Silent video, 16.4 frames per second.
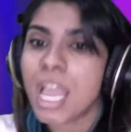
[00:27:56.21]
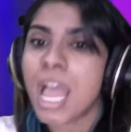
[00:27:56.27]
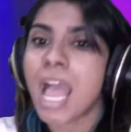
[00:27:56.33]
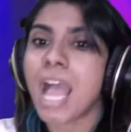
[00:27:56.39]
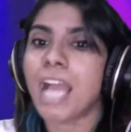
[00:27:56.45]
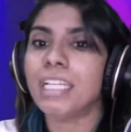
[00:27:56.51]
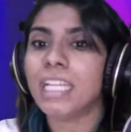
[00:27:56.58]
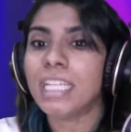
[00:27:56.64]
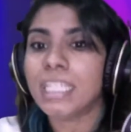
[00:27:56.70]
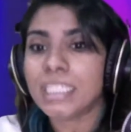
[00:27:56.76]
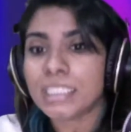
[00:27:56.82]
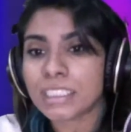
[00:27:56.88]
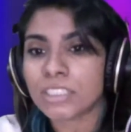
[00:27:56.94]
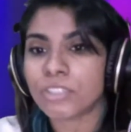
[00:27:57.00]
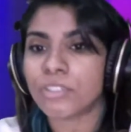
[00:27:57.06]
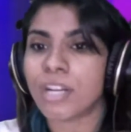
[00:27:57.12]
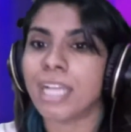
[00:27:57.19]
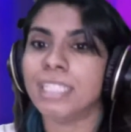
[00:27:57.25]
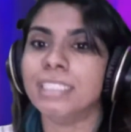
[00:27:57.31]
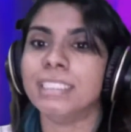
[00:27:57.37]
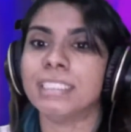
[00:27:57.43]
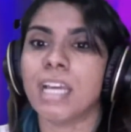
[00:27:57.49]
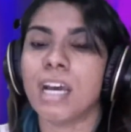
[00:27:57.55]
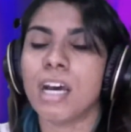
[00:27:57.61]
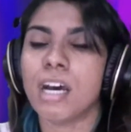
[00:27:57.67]
and historize
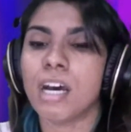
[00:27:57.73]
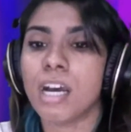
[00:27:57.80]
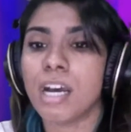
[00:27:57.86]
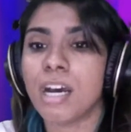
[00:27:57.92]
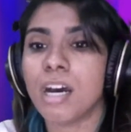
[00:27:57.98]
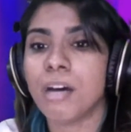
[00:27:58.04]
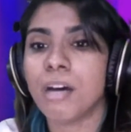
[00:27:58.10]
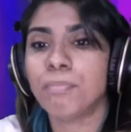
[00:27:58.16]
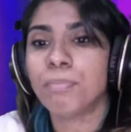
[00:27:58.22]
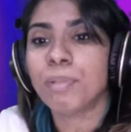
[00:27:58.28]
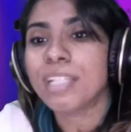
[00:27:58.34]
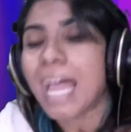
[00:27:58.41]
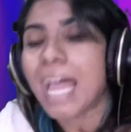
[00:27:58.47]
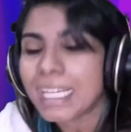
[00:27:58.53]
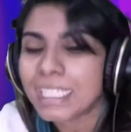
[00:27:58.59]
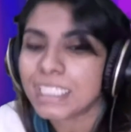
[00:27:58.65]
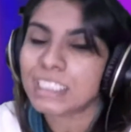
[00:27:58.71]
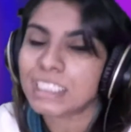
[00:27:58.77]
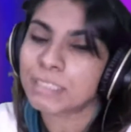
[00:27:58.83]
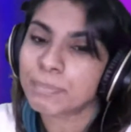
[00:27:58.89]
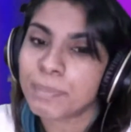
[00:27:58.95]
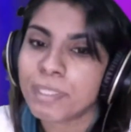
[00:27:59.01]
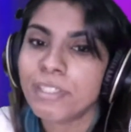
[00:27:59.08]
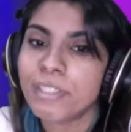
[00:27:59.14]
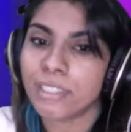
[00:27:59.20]
a Black
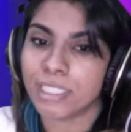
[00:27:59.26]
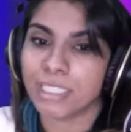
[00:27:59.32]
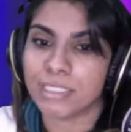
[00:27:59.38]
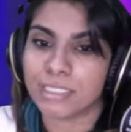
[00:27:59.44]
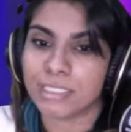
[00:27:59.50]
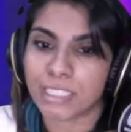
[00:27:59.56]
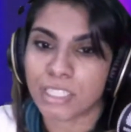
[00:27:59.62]
experience,